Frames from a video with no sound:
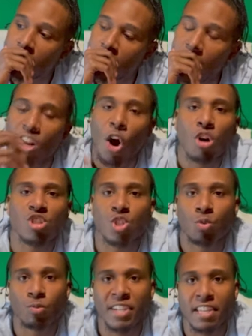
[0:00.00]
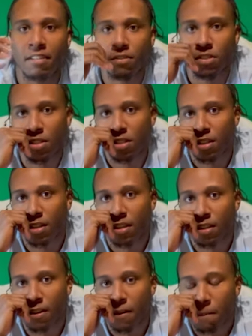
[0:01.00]
And Austin Reaves.
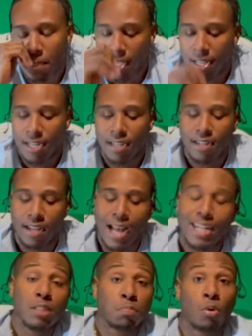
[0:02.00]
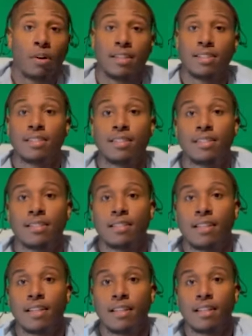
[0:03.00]
At this point,
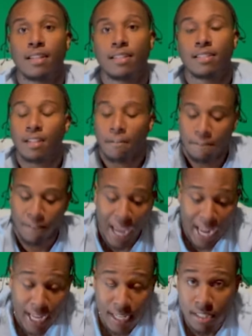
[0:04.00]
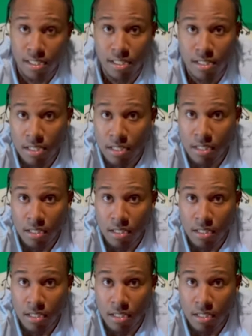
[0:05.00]
the fans,